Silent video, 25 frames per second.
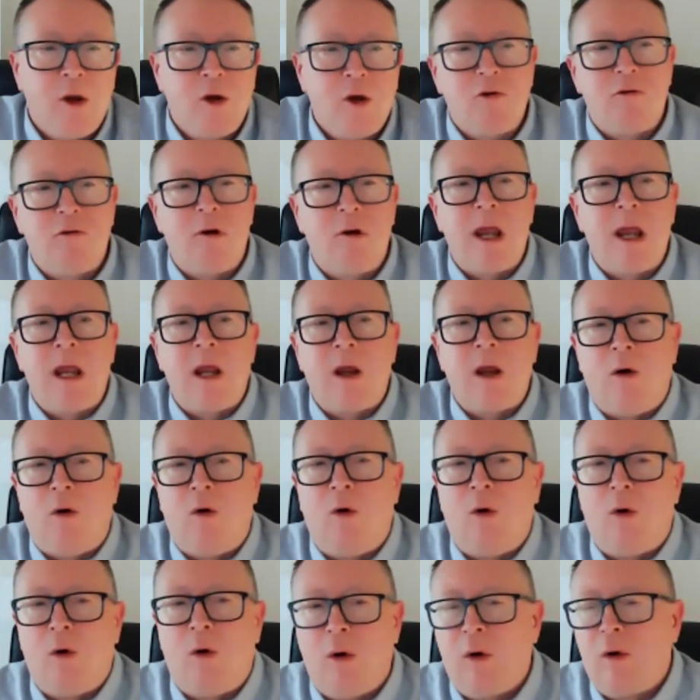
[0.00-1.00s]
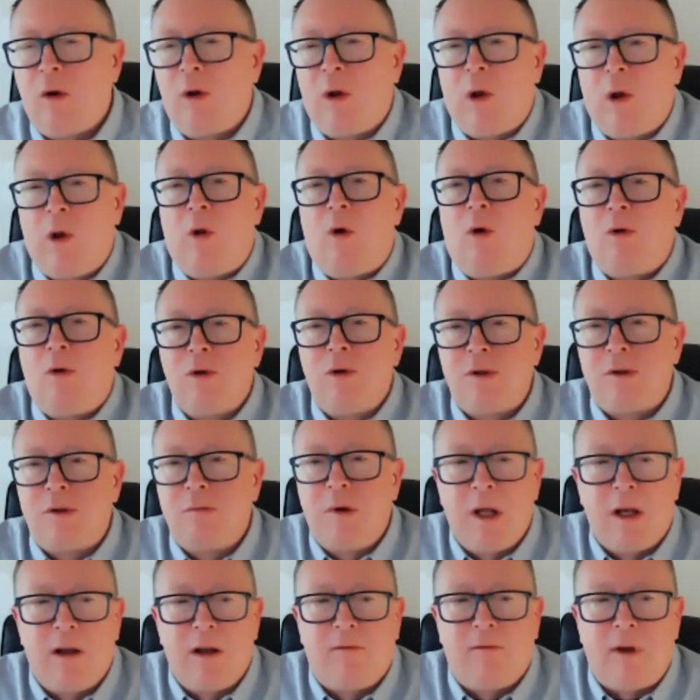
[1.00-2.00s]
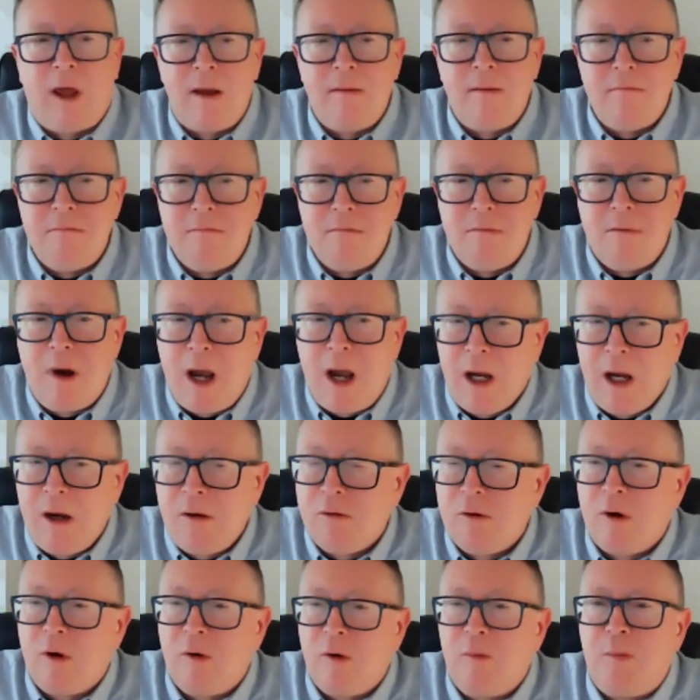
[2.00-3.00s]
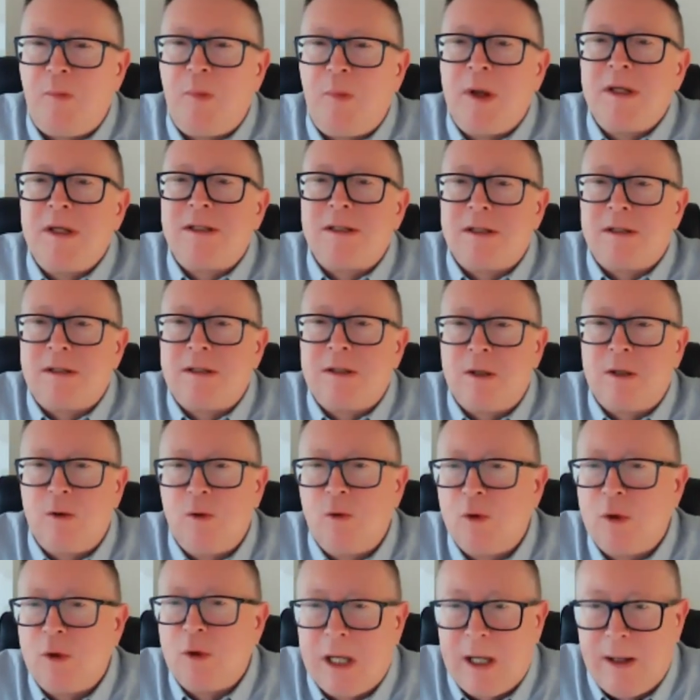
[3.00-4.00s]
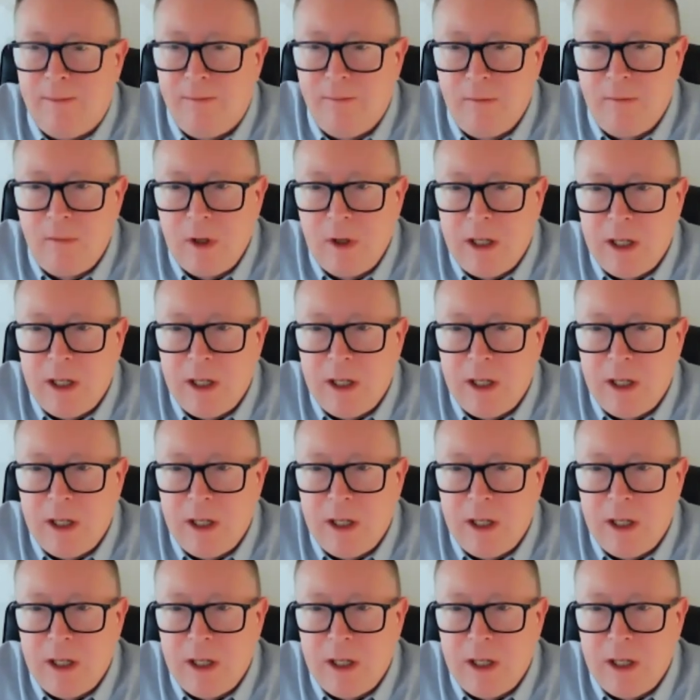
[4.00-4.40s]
create or launch some kind of like micro business toolkit.